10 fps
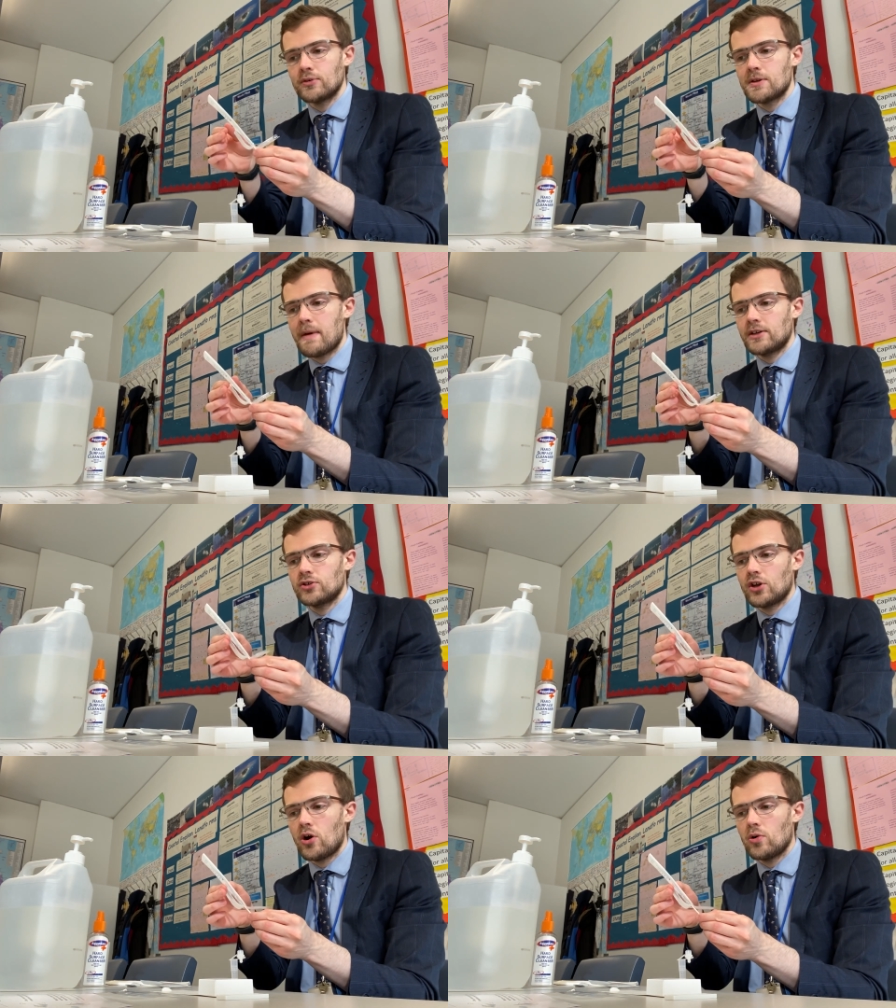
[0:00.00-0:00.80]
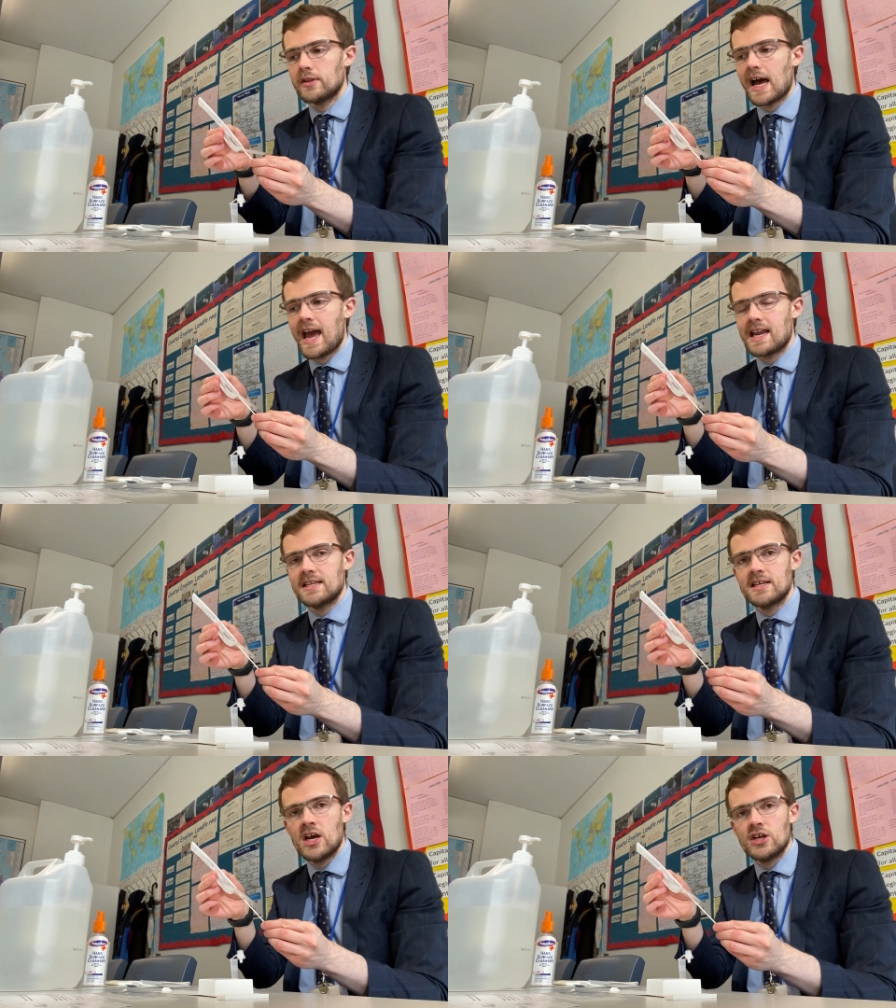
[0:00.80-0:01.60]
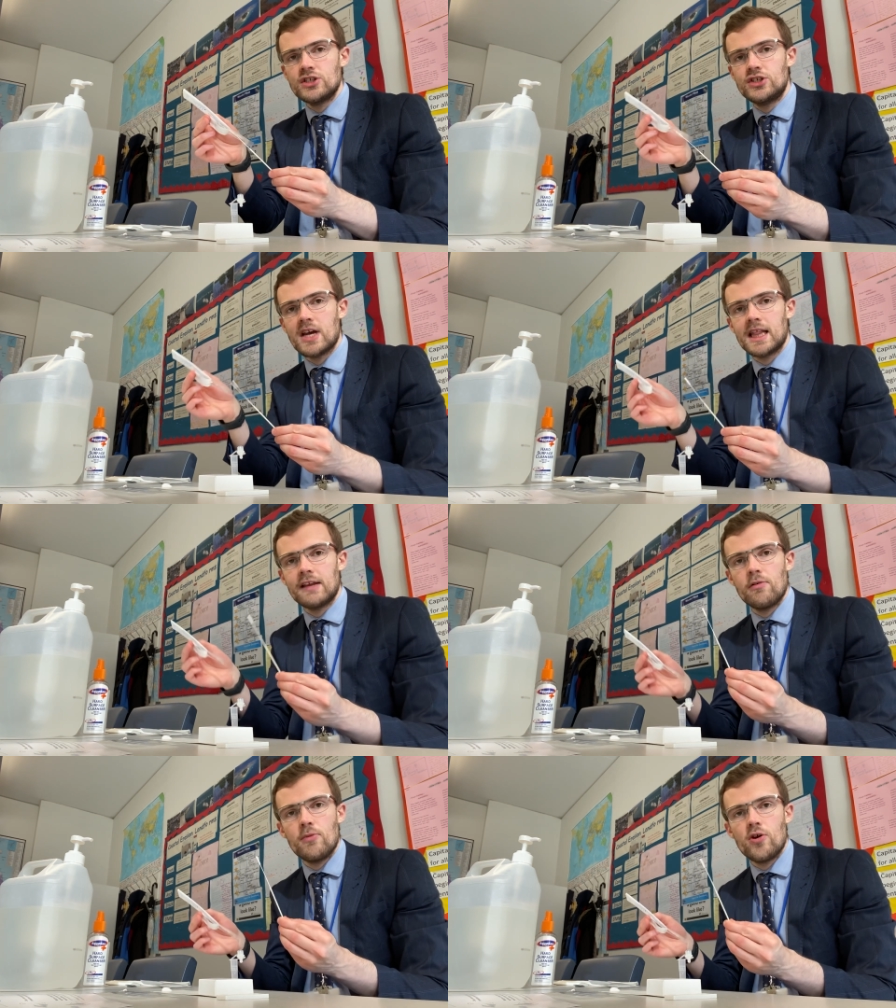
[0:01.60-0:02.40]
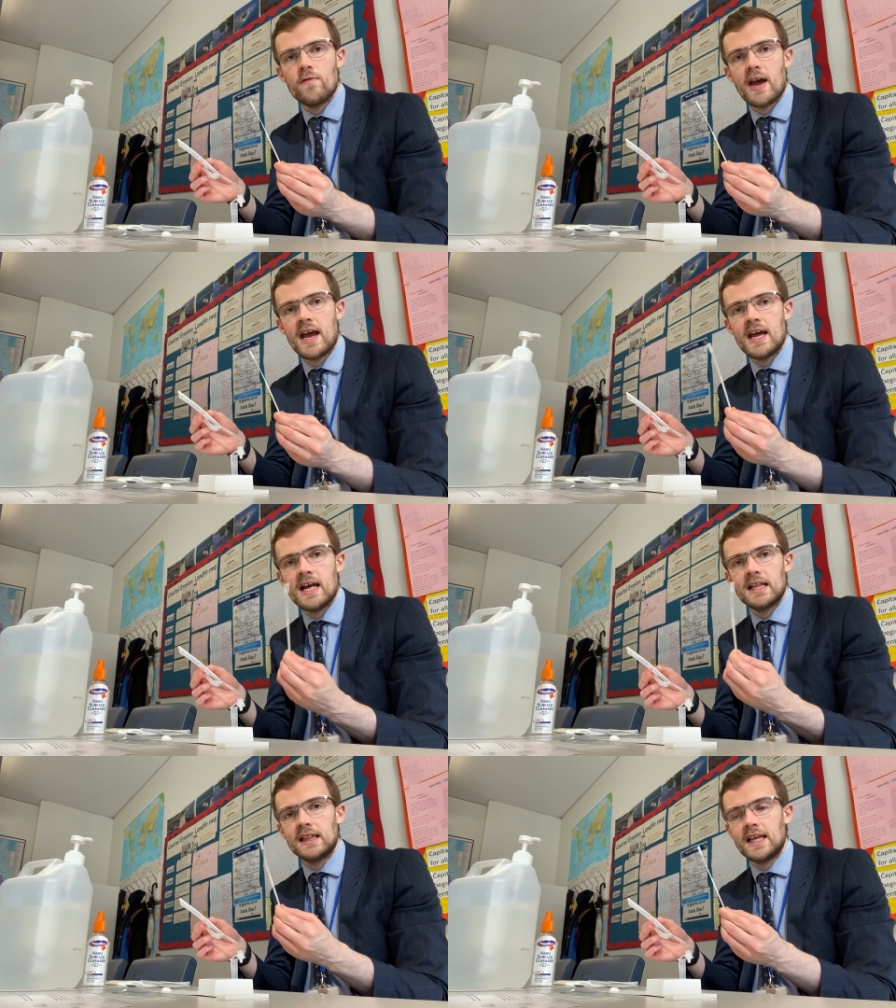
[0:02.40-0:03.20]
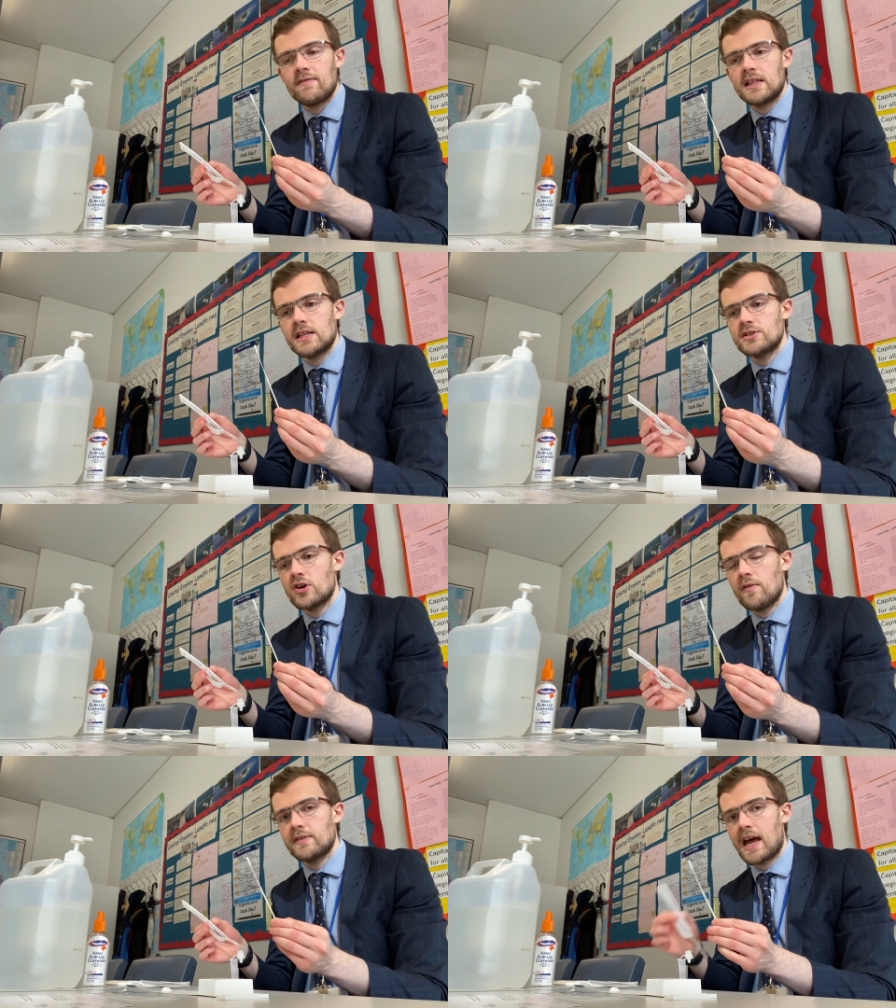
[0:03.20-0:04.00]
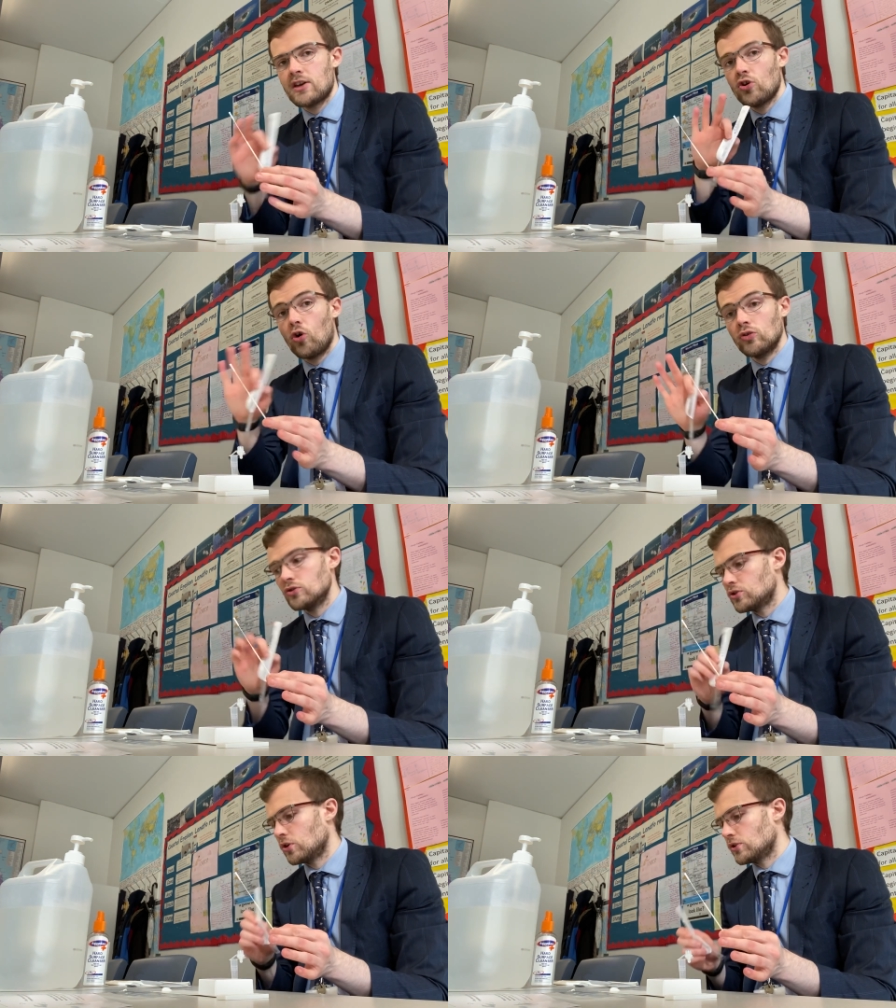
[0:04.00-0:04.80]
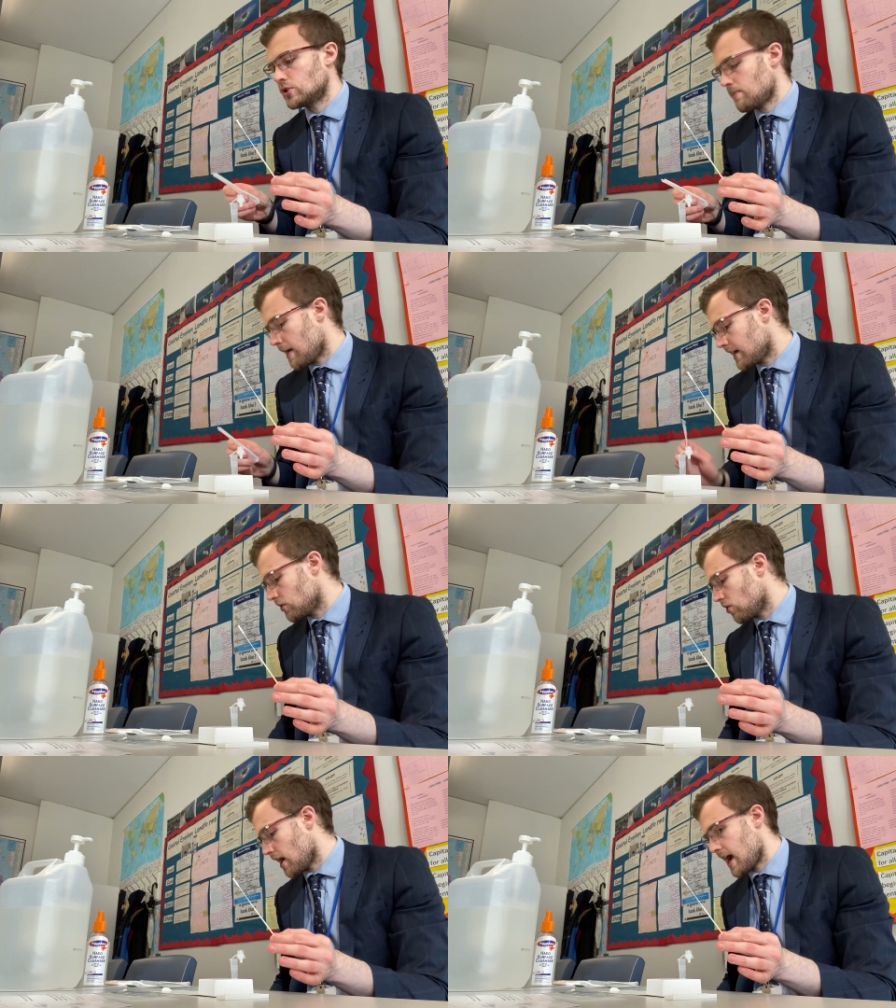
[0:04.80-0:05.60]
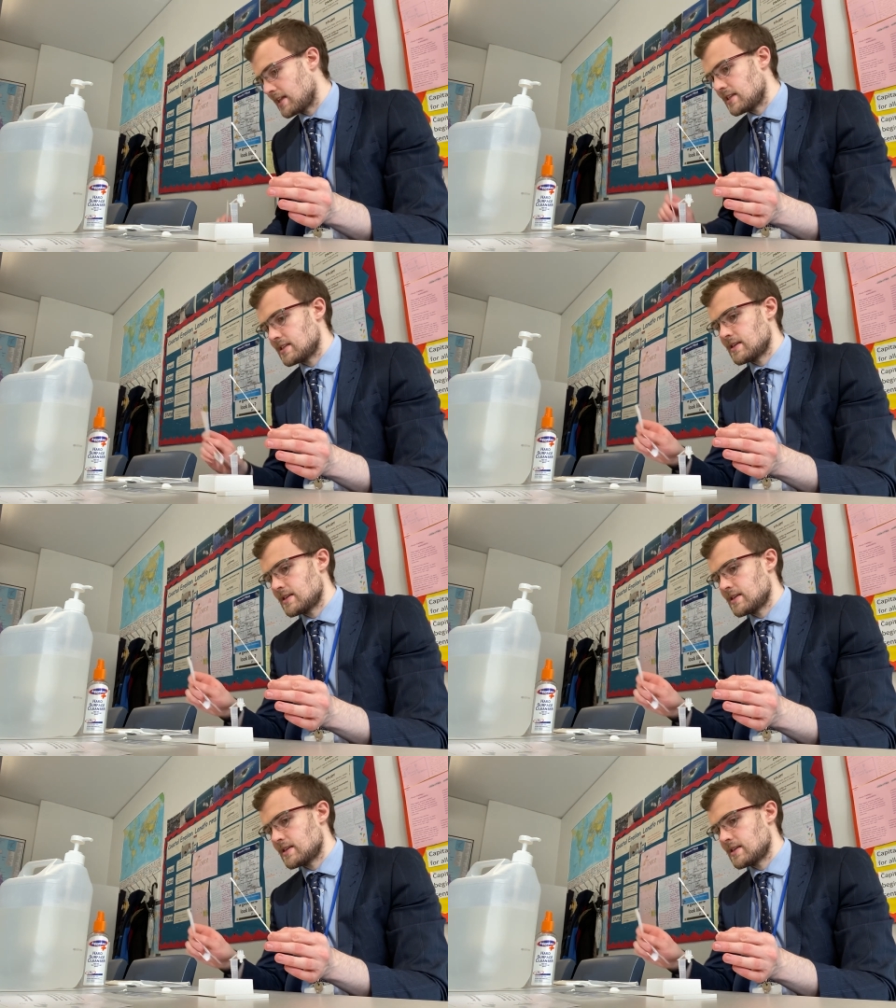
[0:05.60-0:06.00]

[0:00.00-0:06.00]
So make sure you hold that end, gently remove it, leaving the soft end untouched by your hands.